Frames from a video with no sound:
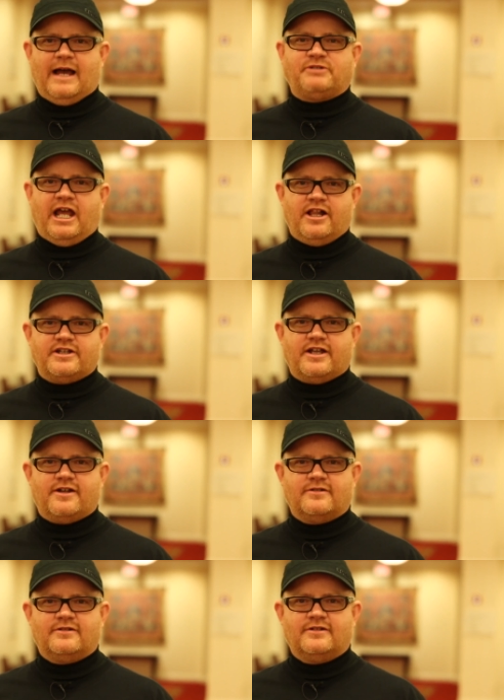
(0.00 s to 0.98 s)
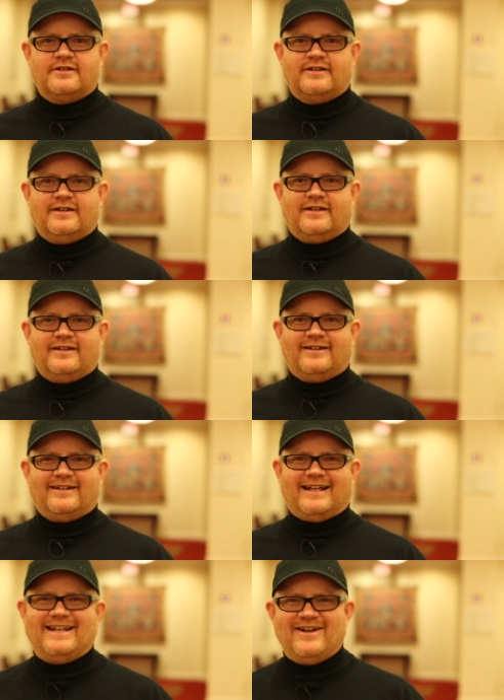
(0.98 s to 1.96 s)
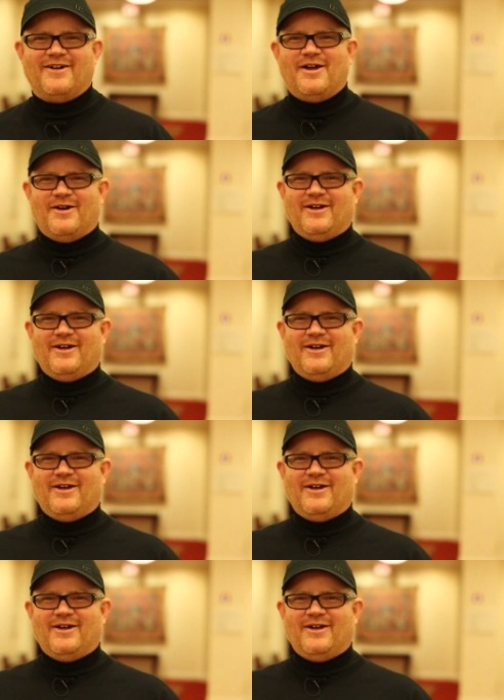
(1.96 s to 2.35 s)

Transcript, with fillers: I'm telling you. Pause in between. I know.